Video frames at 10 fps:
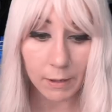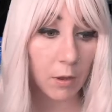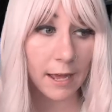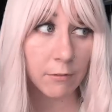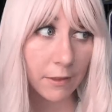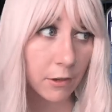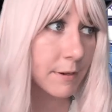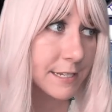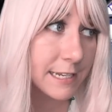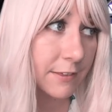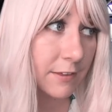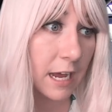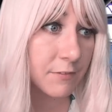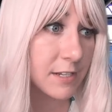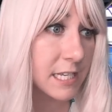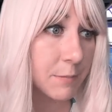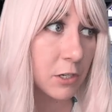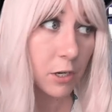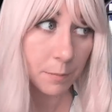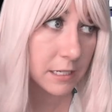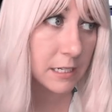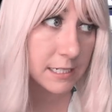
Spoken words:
well, I'd rather risk it than have to sleep under a picnic